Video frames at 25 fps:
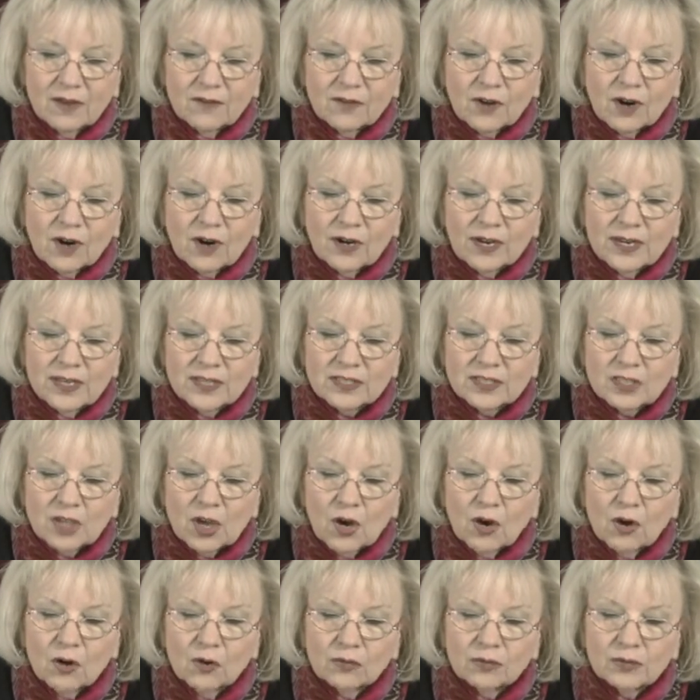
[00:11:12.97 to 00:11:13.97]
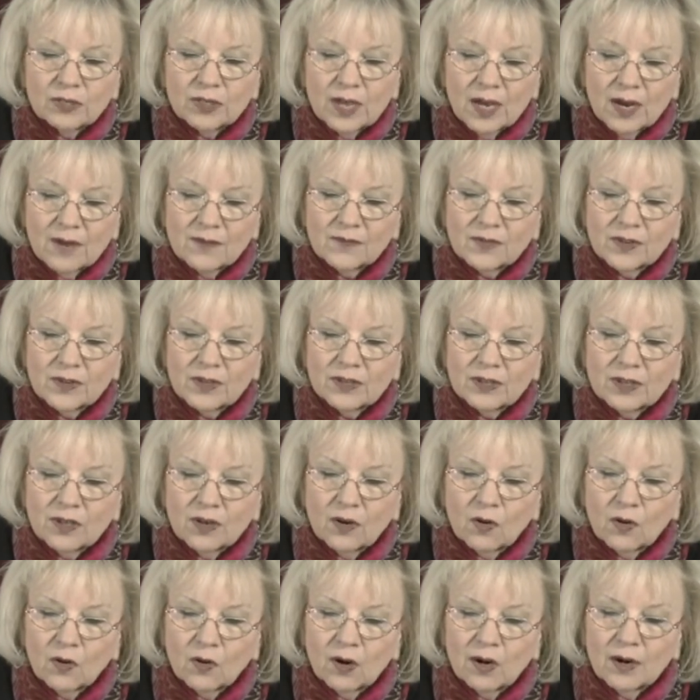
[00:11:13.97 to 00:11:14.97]
for his own comfort
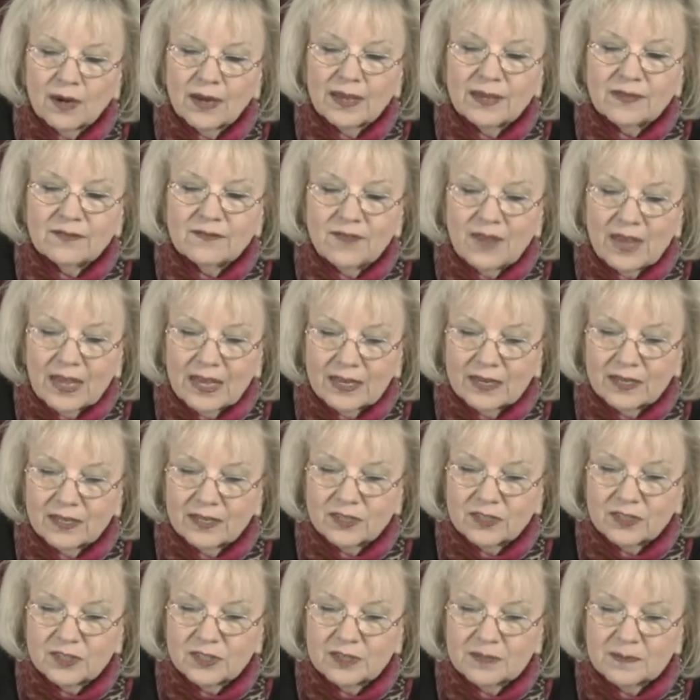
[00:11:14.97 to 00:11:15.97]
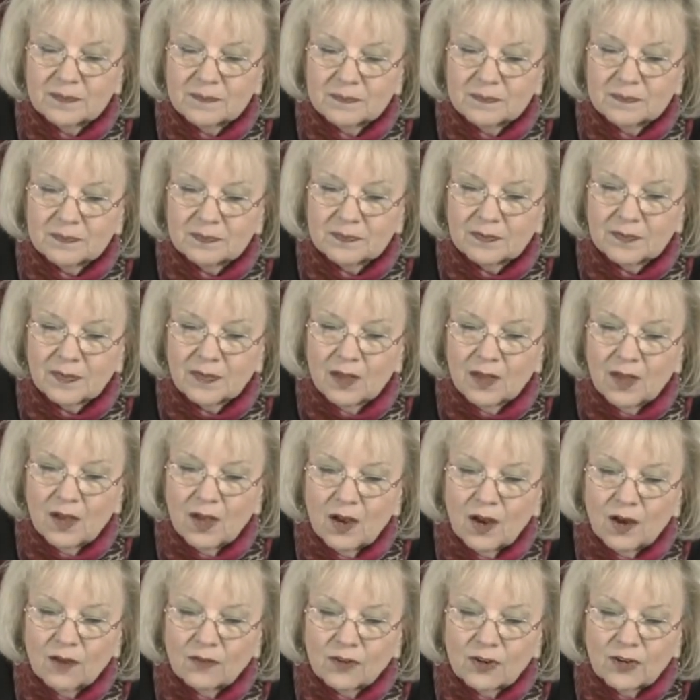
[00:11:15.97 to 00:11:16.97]
or advantage,
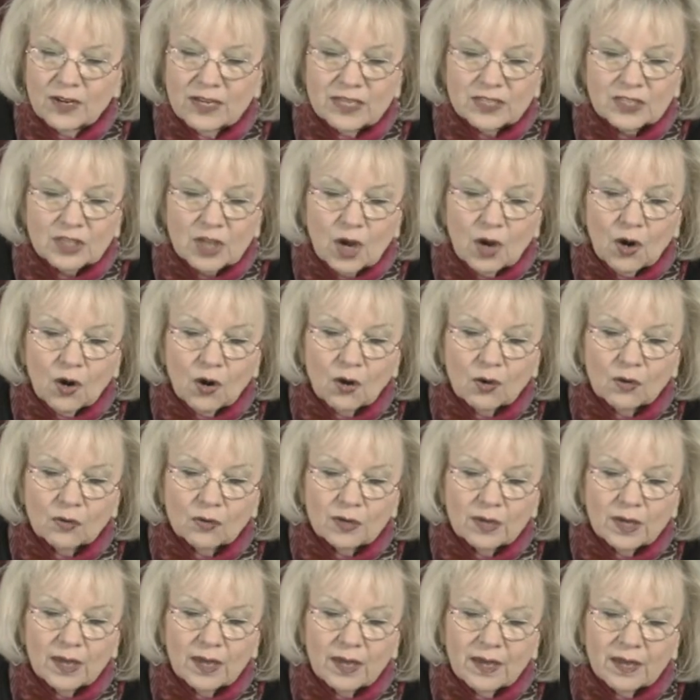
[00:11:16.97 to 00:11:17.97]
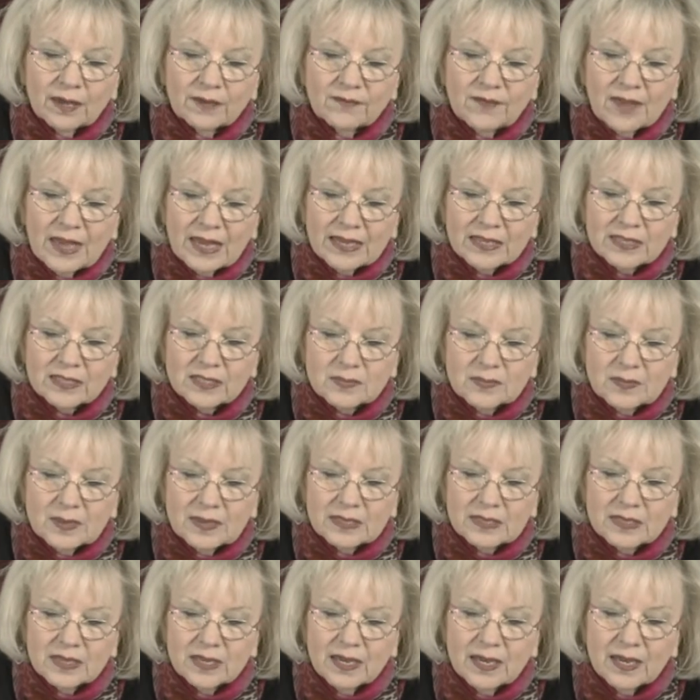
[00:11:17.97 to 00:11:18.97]
for his own
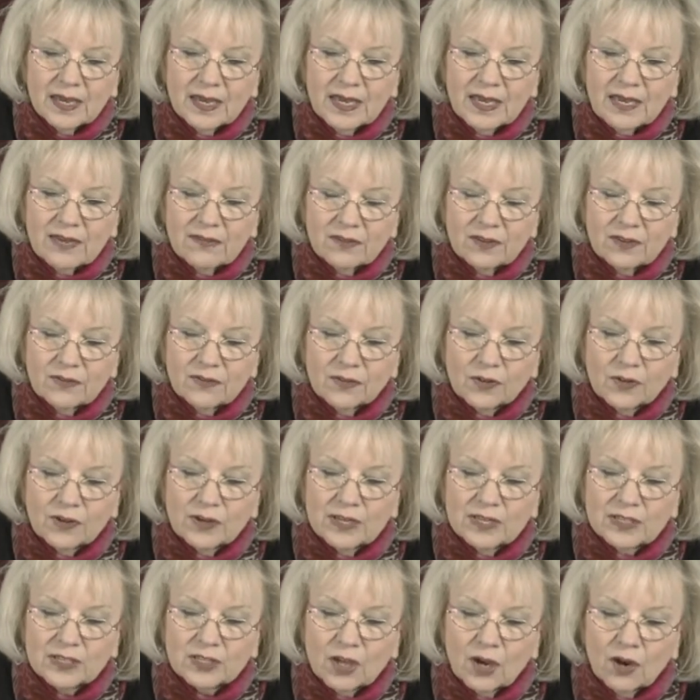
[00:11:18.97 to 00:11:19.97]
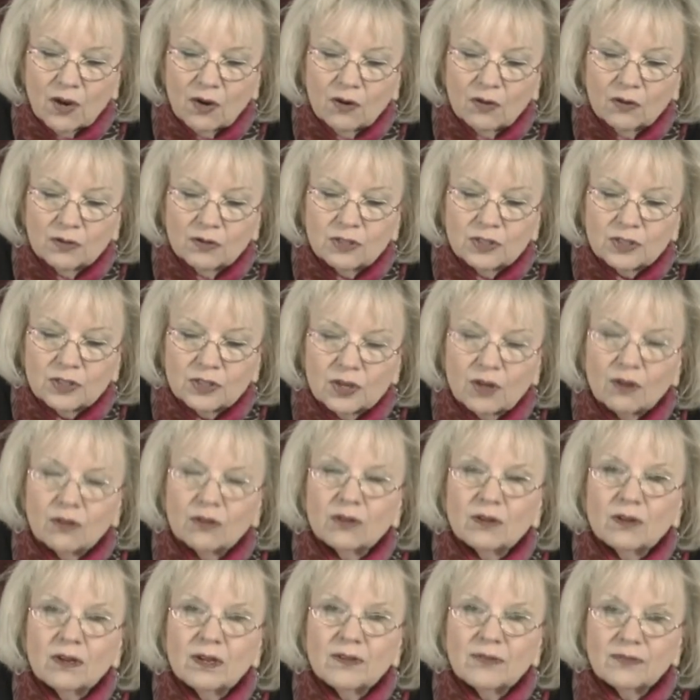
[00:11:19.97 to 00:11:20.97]
advancement, even for his own
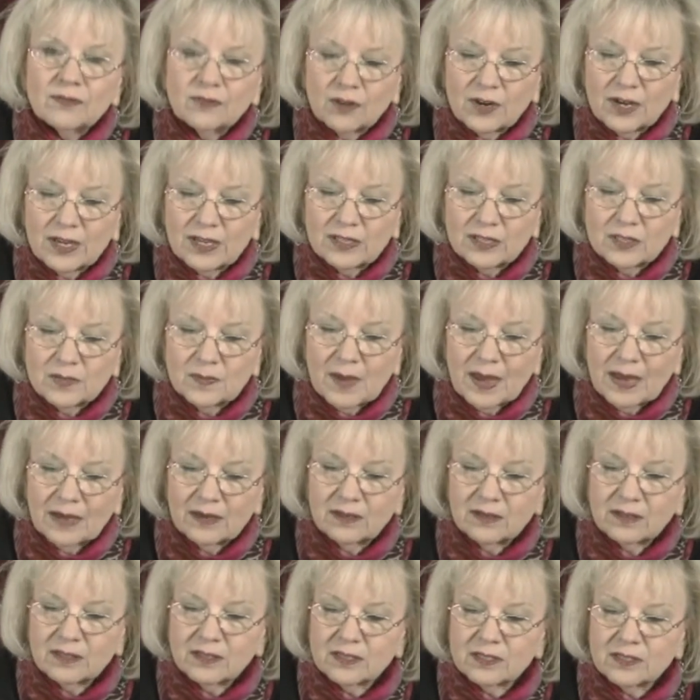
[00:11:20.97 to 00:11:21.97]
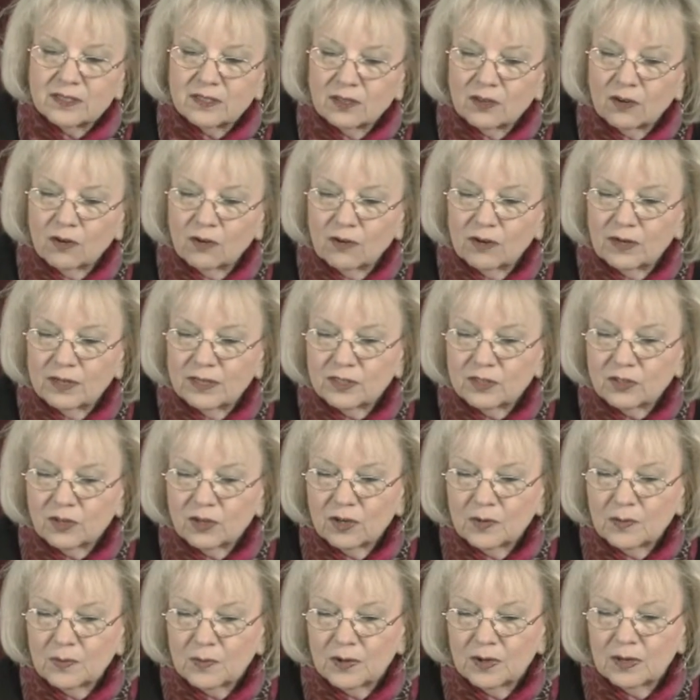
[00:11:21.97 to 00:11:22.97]
circle of friends. My goodness, the Lord is
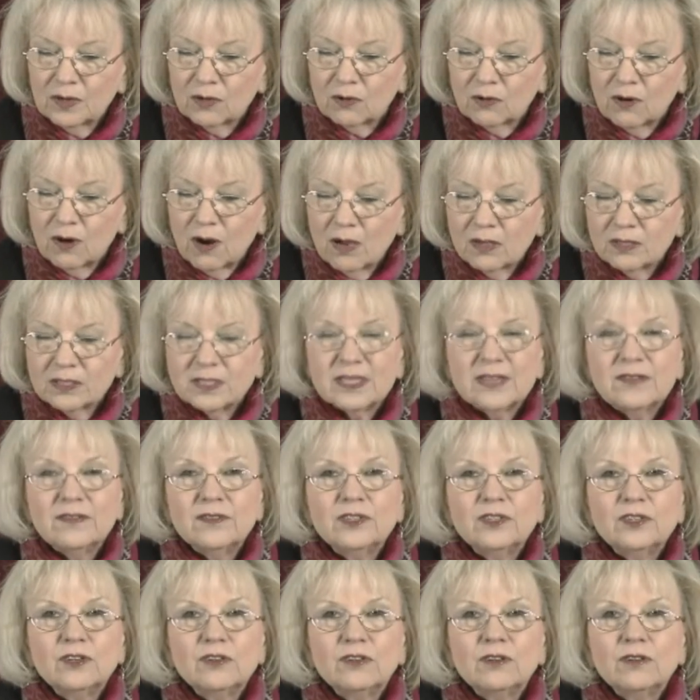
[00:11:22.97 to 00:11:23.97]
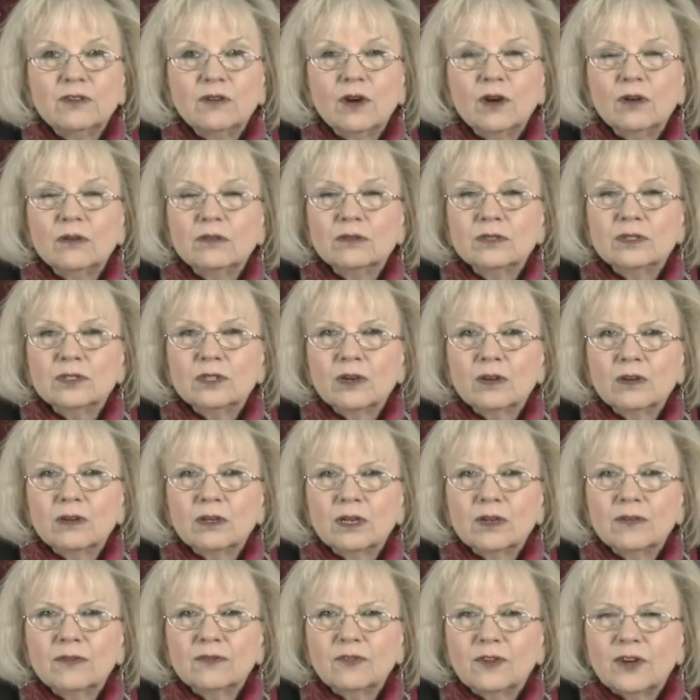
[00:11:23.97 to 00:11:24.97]
going to put a cross even to your own
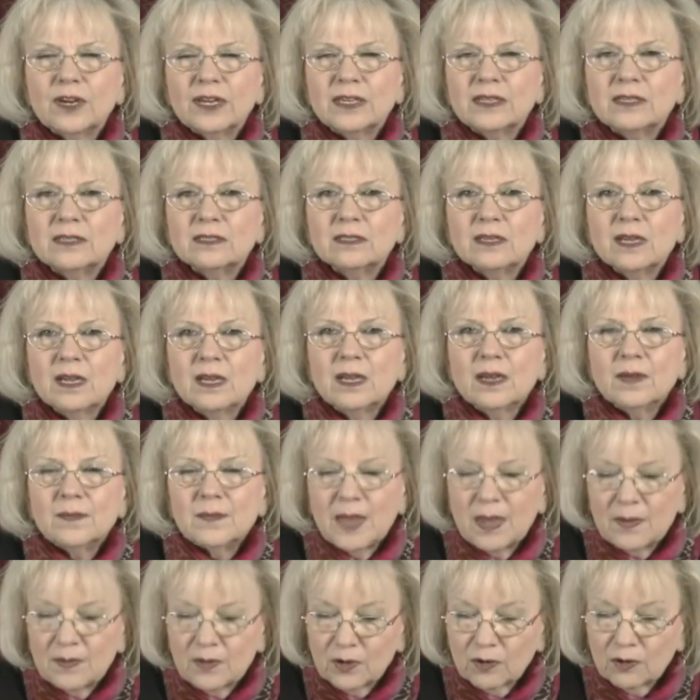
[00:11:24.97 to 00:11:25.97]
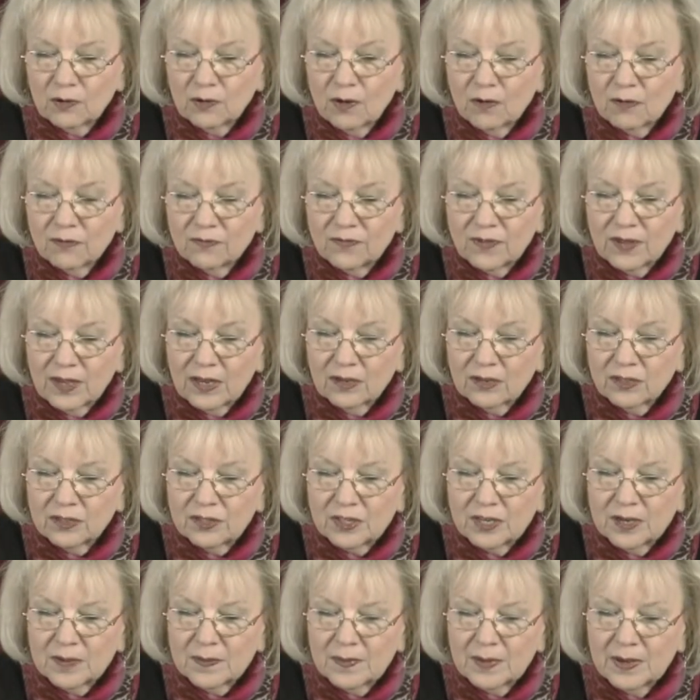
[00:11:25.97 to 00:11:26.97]
circle of friends, maybe your own
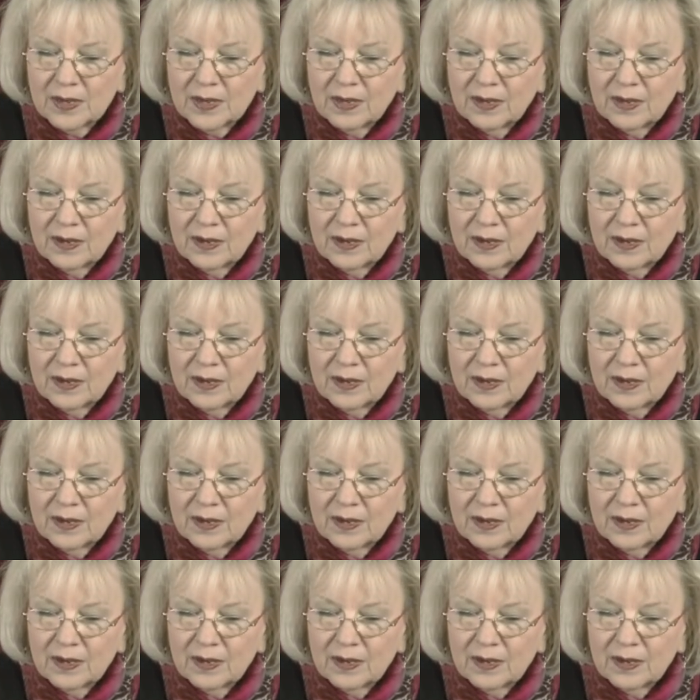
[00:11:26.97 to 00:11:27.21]
fellowship.